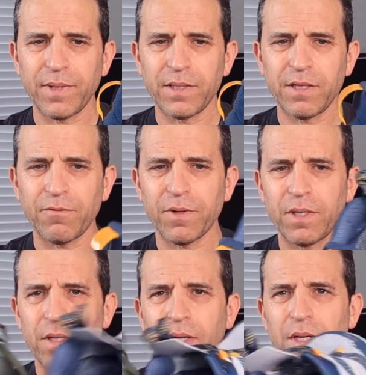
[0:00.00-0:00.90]
bit
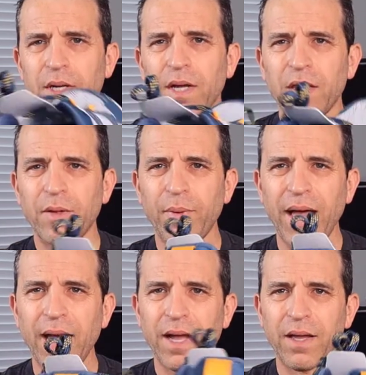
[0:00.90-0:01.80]
different. The
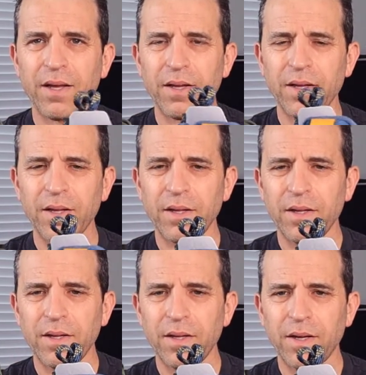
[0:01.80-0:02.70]
back
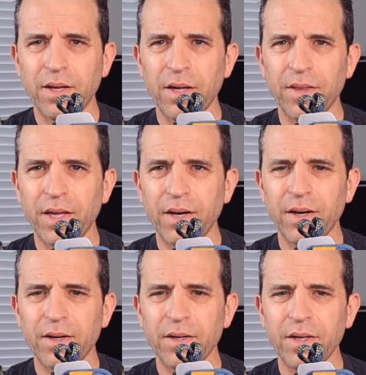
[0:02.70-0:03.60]
uh,
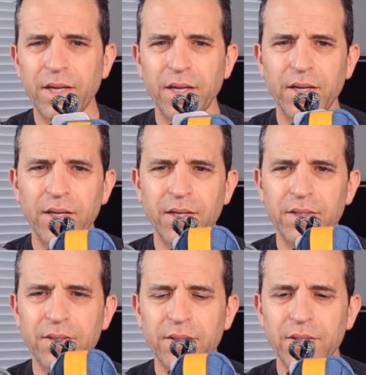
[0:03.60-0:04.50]
there,
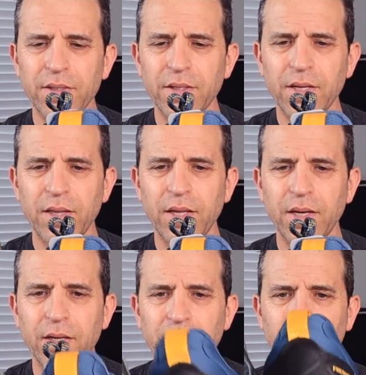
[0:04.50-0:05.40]
and, and
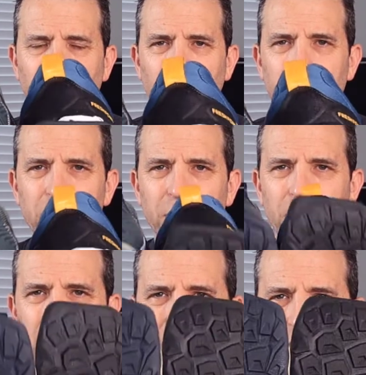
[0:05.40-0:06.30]
then, of course,
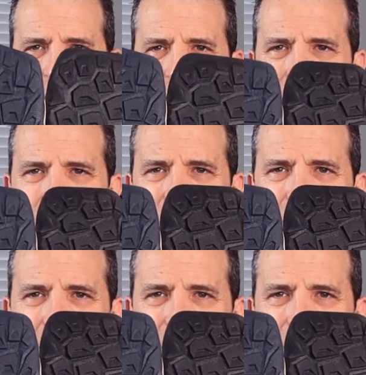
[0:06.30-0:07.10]
the soles,